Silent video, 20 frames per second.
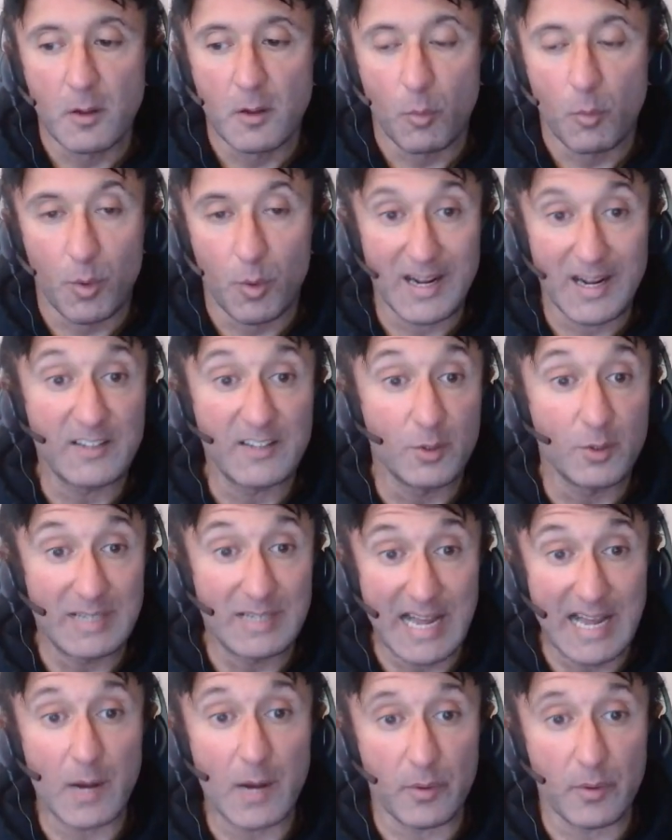What I do
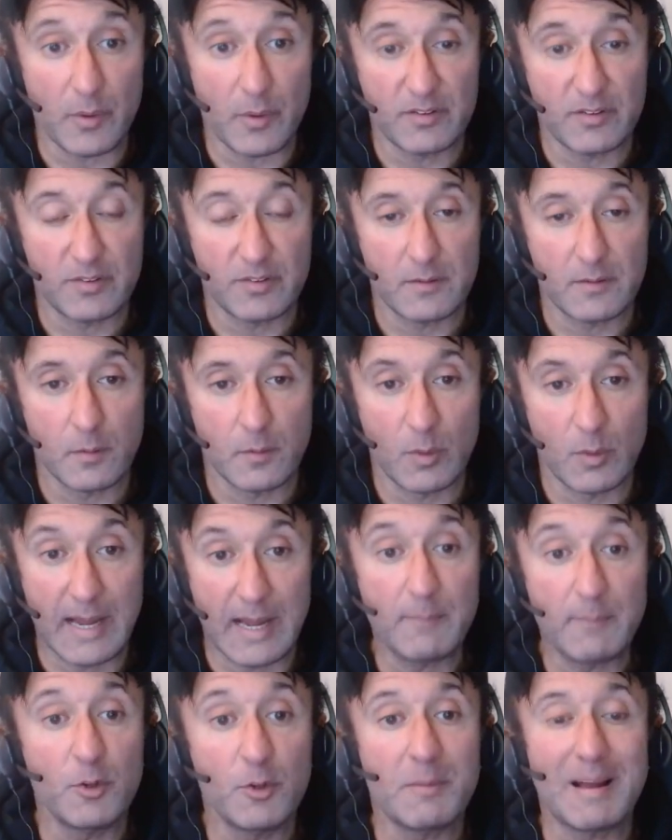now is when
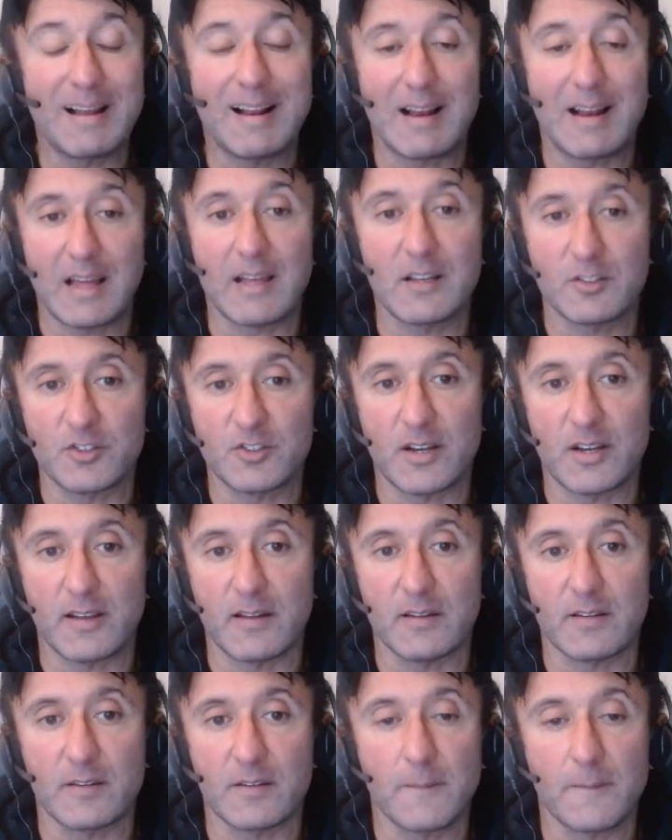I'm doing my client
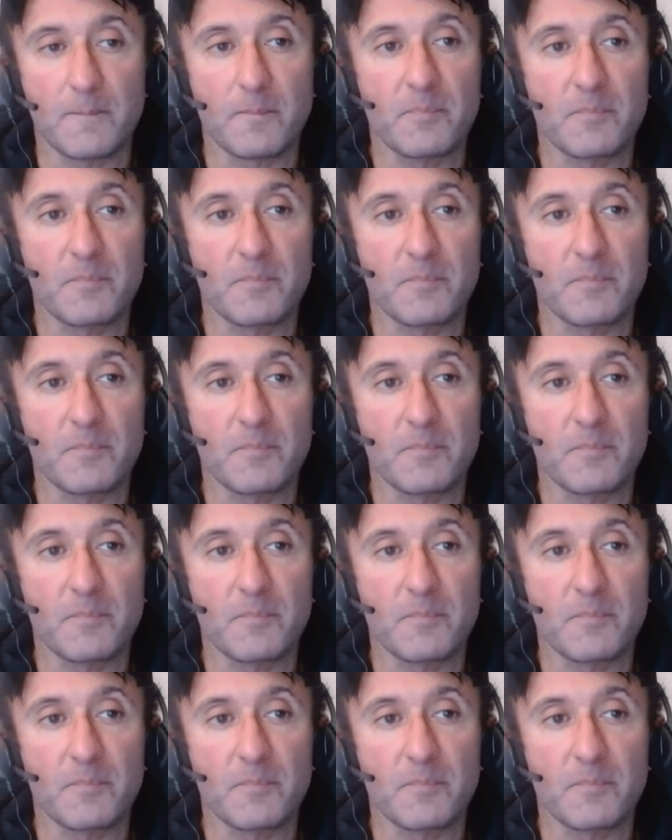check-ins,